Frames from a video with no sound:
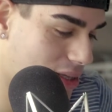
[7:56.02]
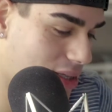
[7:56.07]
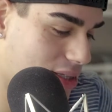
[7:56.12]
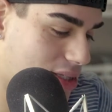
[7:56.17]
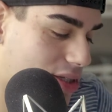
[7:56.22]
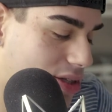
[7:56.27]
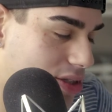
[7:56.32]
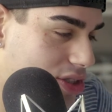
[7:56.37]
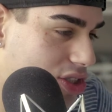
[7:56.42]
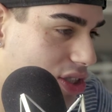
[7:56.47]

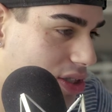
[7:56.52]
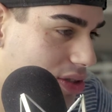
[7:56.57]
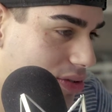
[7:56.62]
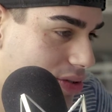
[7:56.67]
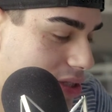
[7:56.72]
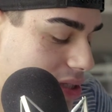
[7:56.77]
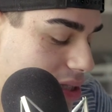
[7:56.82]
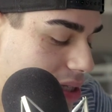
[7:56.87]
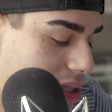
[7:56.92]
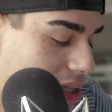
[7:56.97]
It's called Jungle
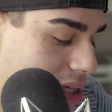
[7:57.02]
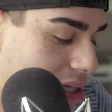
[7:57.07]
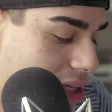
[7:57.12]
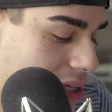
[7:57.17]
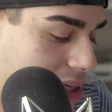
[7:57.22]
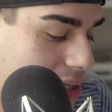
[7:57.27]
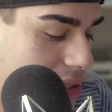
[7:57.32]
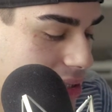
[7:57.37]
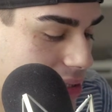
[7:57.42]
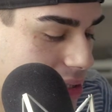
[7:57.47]
City,
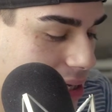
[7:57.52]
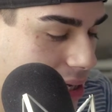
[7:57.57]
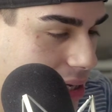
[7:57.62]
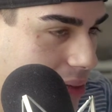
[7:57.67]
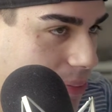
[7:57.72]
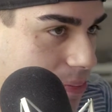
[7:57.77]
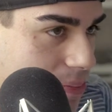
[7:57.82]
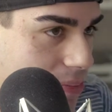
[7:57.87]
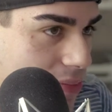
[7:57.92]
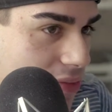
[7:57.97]
and it's like
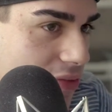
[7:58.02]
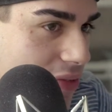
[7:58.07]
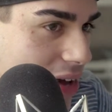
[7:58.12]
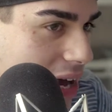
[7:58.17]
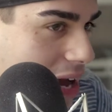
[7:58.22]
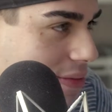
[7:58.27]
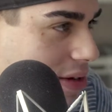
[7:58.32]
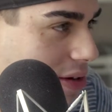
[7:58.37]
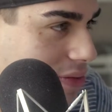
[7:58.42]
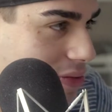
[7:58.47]

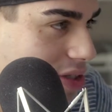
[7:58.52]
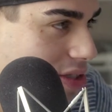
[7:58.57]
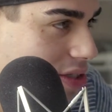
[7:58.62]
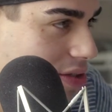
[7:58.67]
5 different